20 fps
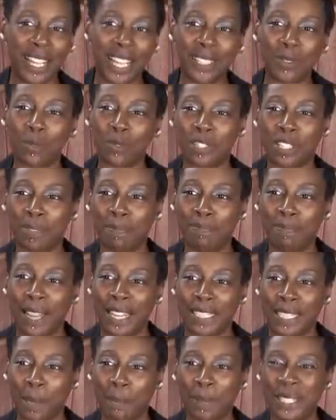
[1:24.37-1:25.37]
That's all just
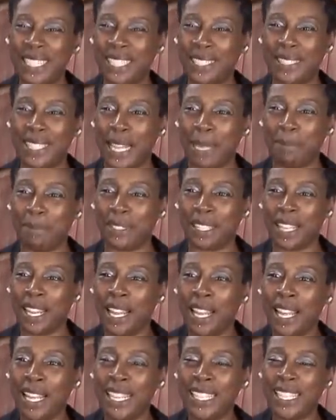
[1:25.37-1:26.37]
made up.
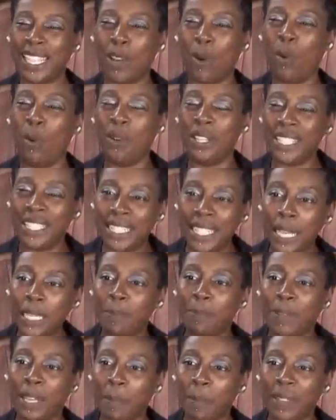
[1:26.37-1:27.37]
All his
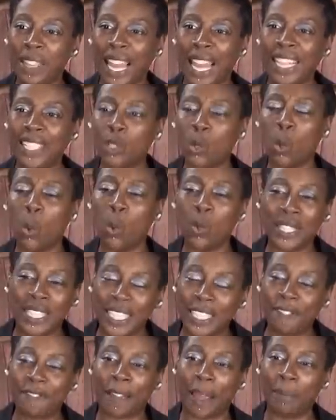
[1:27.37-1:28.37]
names begin with the H, all
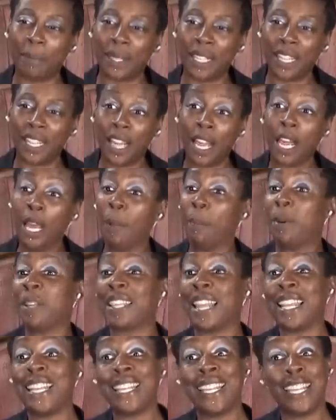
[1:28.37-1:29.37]
his family.
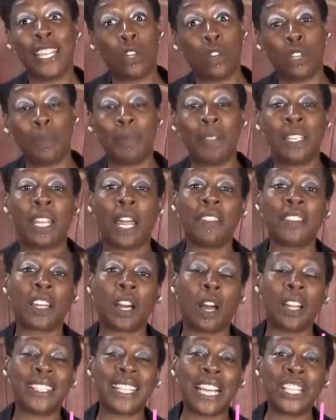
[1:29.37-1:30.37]
But then he could have been like the
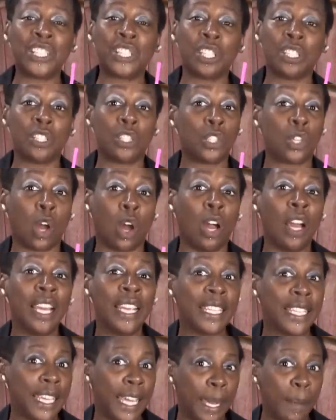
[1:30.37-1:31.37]
Kardashians. You've got
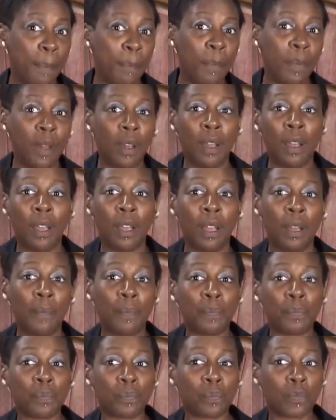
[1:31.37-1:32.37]
Kim,
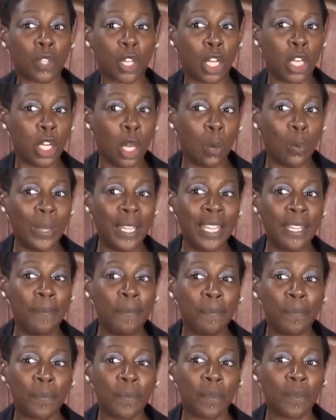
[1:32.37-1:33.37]

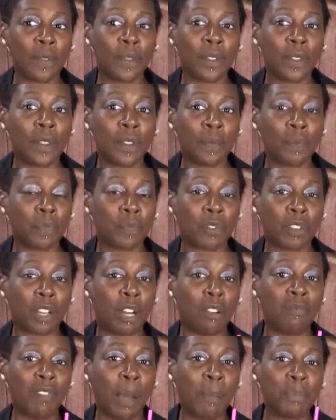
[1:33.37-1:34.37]
Chloe,
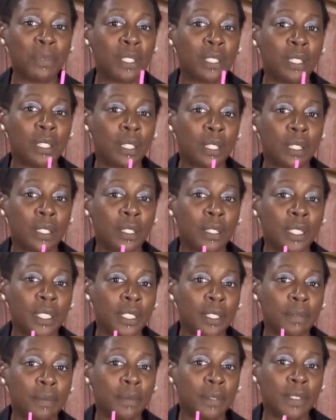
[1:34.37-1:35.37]
Corrupt,
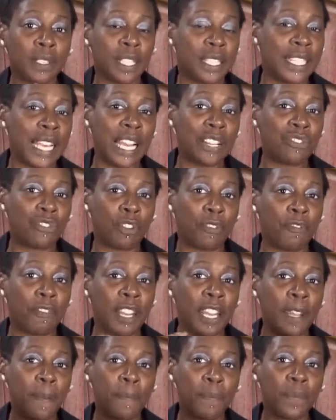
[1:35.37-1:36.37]

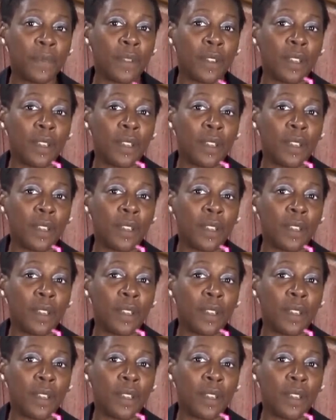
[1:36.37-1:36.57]
Catastrophe.